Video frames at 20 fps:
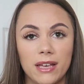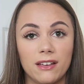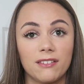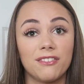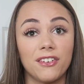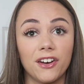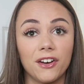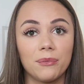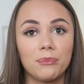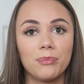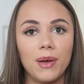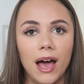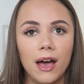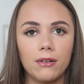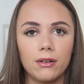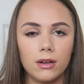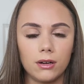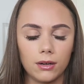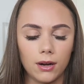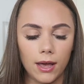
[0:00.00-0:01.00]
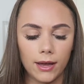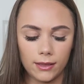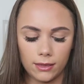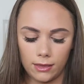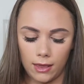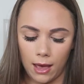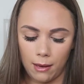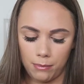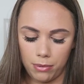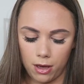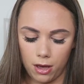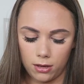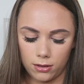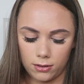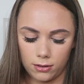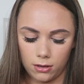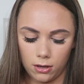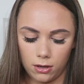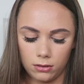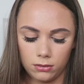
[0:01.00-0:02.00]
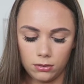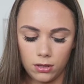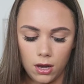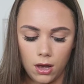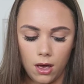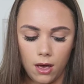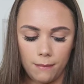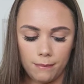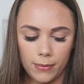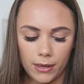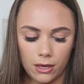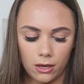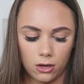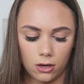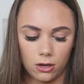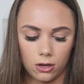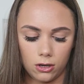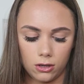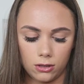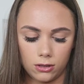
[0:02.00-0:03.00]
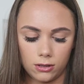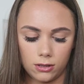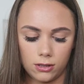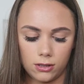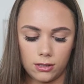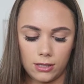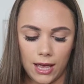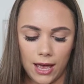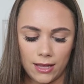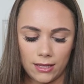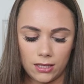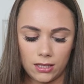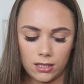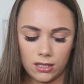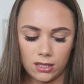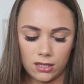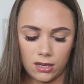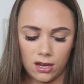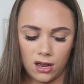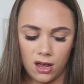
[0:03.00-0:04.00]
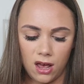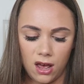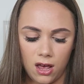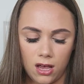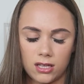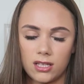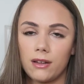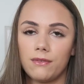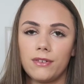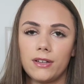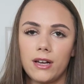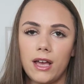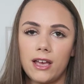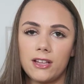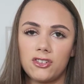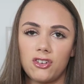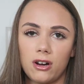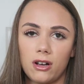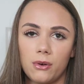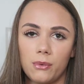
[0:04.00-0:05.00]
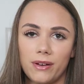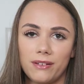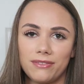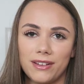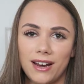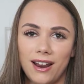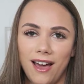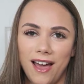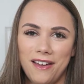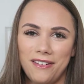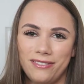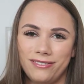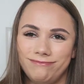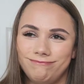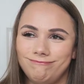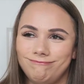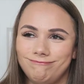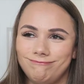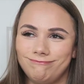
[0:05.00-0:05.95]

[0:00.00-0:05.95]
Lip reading: Bigfoot. I would look like that person because that's something that I struggle with in life.